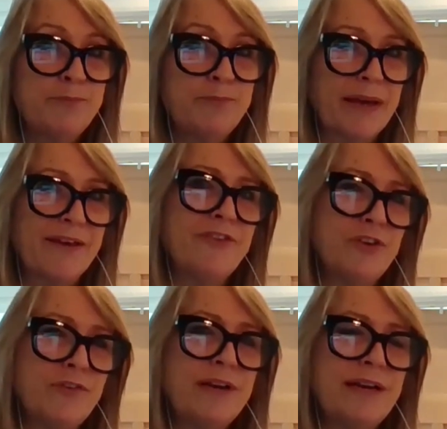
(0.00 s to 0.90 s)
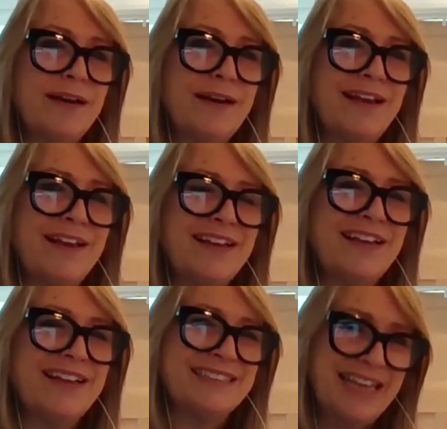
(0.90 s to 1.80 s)
But if you're in
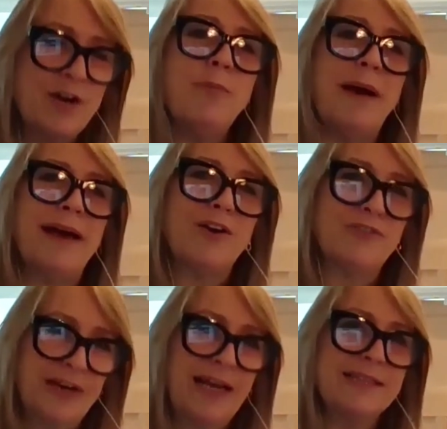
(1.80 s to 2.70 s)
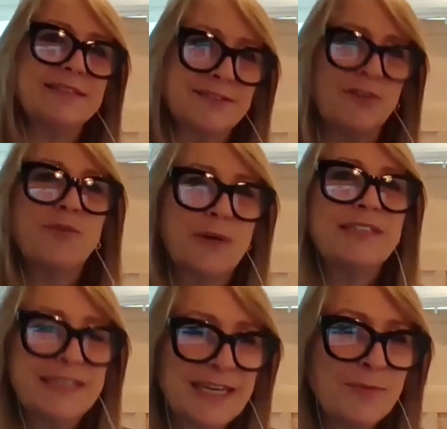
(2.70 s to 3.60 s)
a tailback of an accident on the way
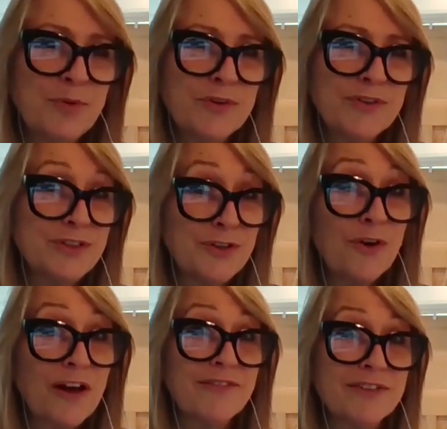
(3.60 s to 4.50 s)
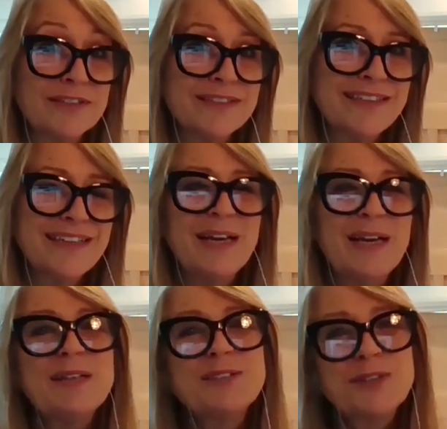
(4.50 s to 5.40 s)
to the airport, you're not covered.
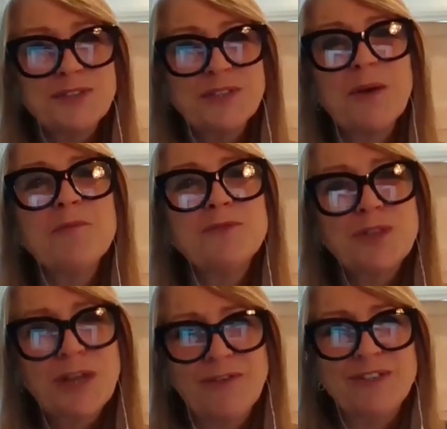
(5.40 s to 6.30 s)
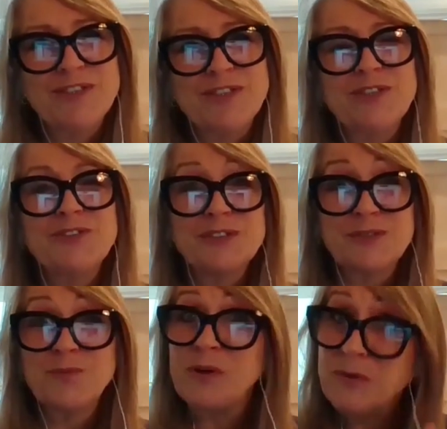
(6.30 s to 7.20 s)
So some travel
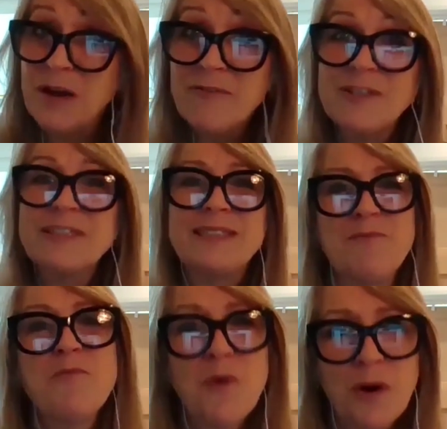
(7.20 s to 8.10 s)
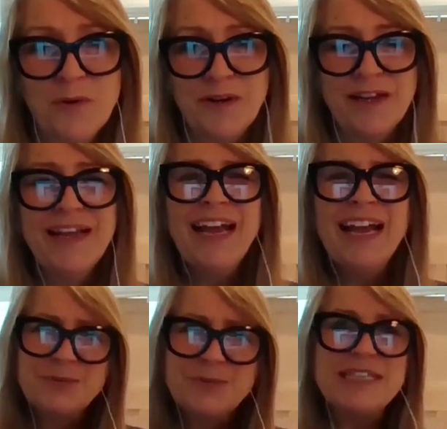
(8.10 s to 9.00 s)
insurers will cover it, some won't.
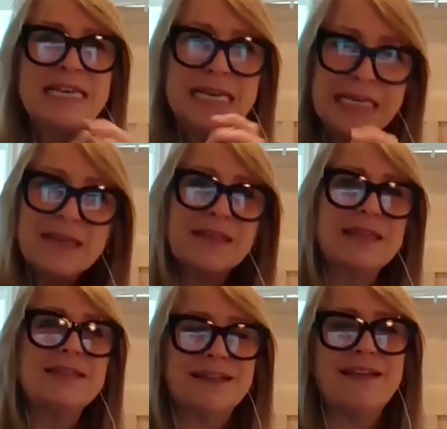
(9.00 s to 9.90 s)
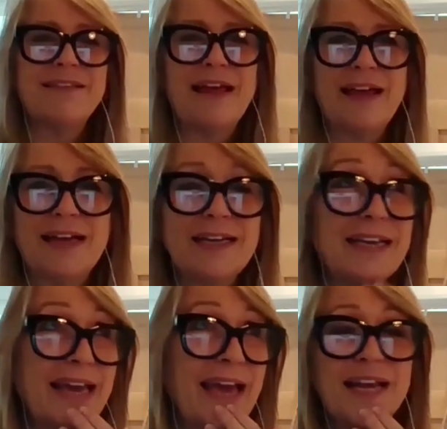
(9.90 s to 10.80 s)
So it's little things like that. And
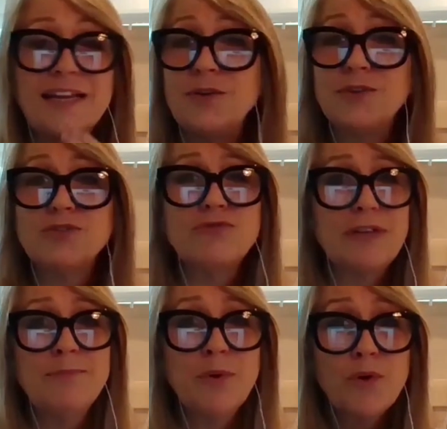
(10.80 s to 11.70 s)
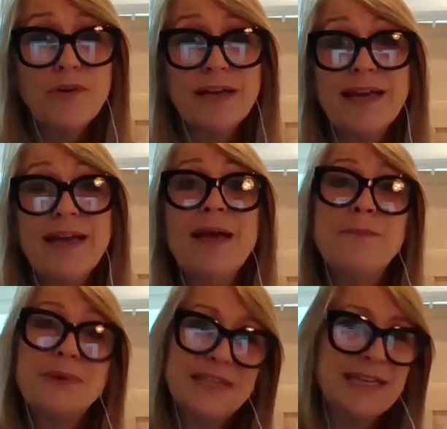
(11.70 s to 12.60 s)
again, I know it's really boring,
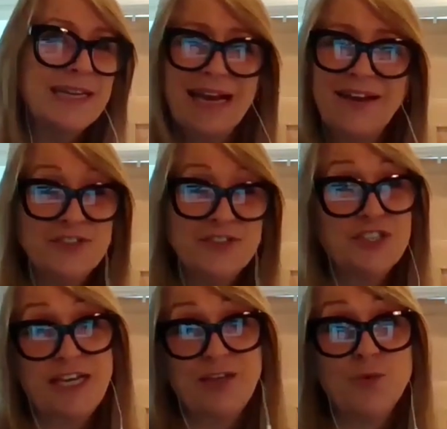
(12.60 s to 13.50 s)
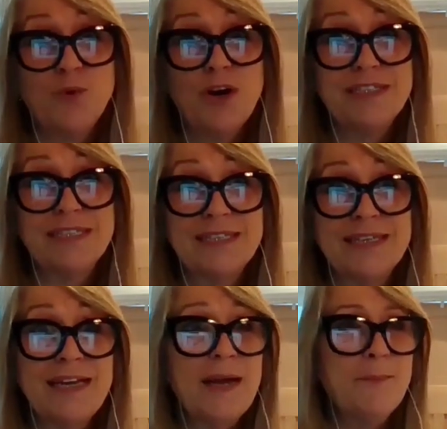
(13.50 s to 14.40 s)
but you're going to have to check your wording,
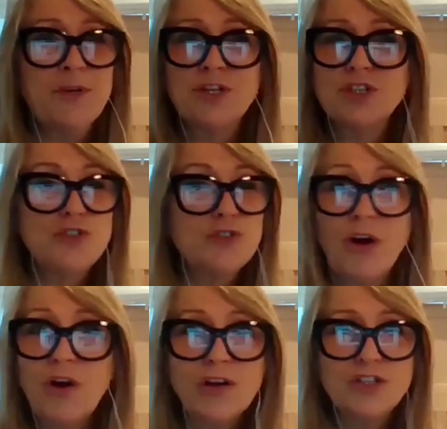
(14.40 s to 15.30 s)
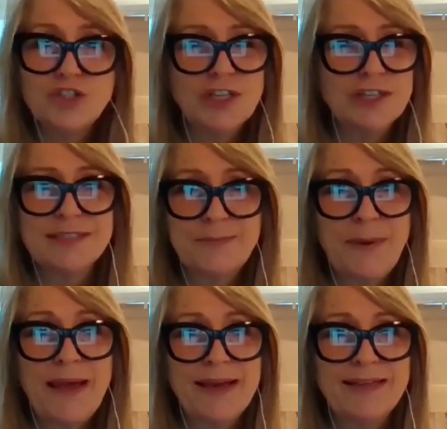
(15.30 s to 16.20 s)
because you can't just
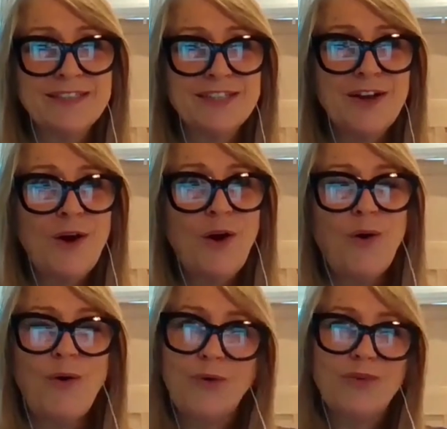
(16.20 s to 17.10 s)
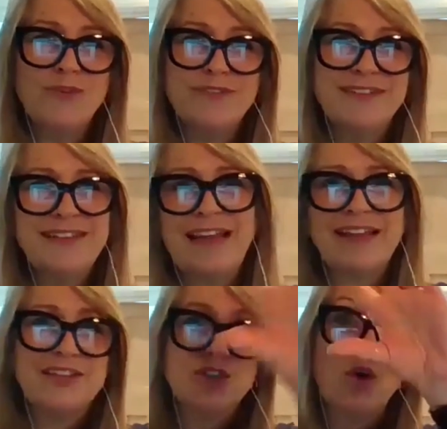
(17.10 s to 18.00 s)
depend on
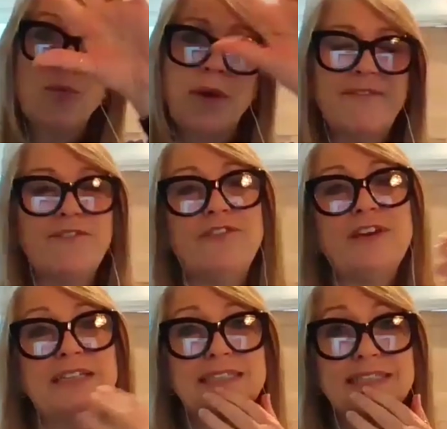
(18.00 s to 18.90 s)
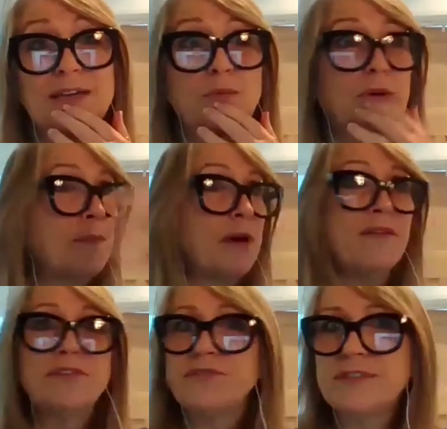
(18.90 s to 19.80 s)
like the top line figures and say, well, I'm
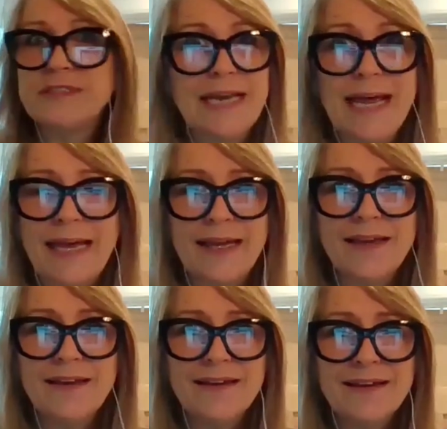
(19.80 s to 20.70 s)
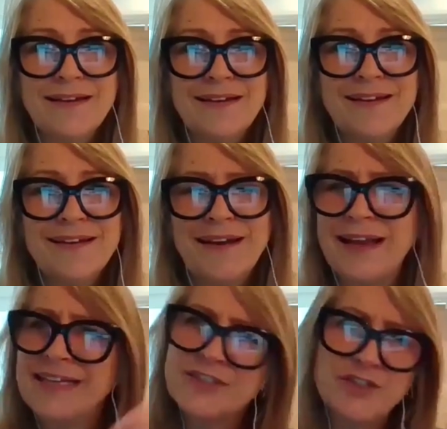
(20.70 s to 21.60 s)
covered for delay,
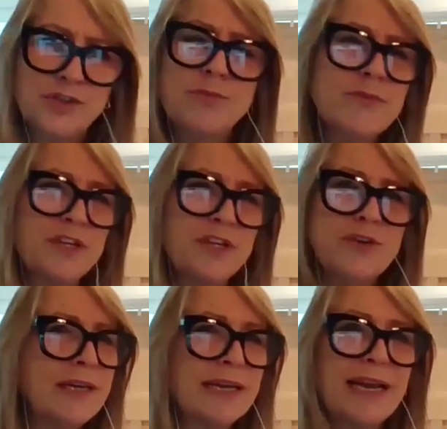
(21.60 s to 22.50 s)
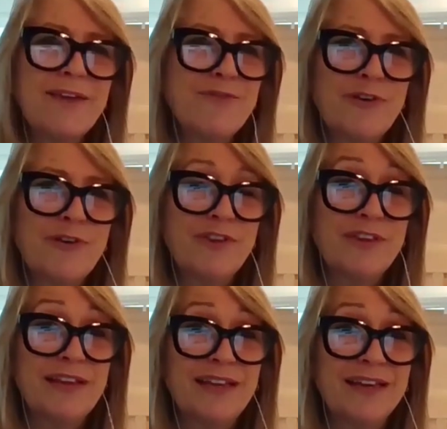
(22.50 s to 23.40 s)
and assume that you can claim for
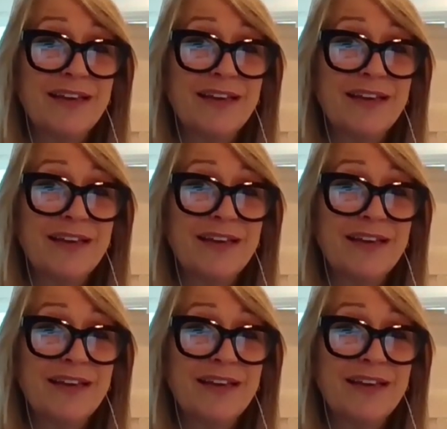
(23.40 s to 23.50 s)
everything.